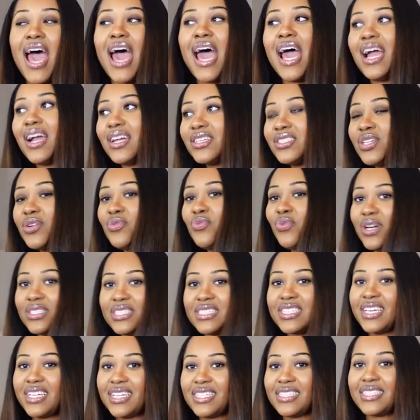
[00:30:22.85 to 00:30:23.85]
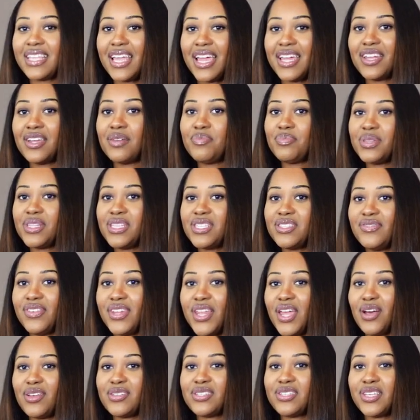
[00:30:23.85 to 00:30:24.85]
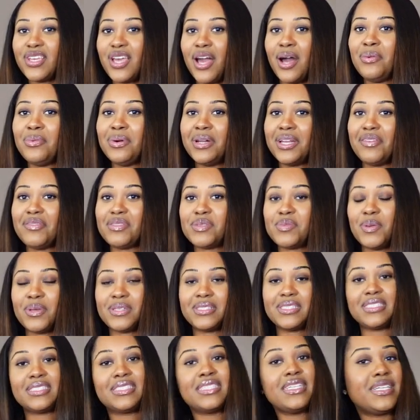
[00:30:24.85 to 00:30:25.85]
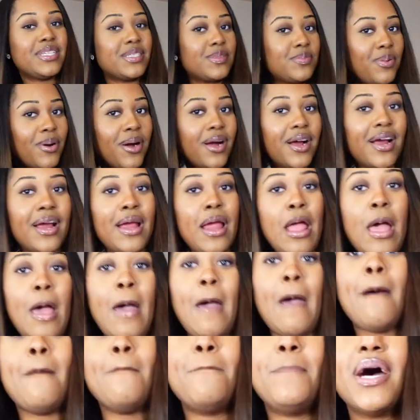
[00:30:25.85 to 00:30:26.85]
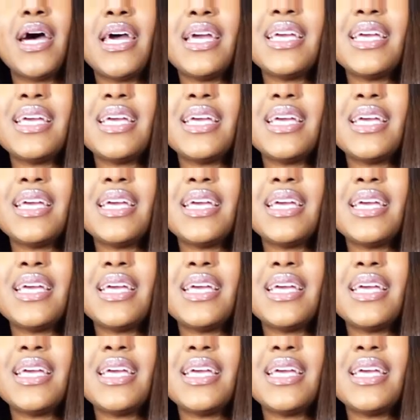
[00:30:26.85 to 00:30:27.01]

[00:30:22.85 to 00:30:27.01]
I actually wasn't going to stand up in this video, so y'all weren't even supposed to see this part. But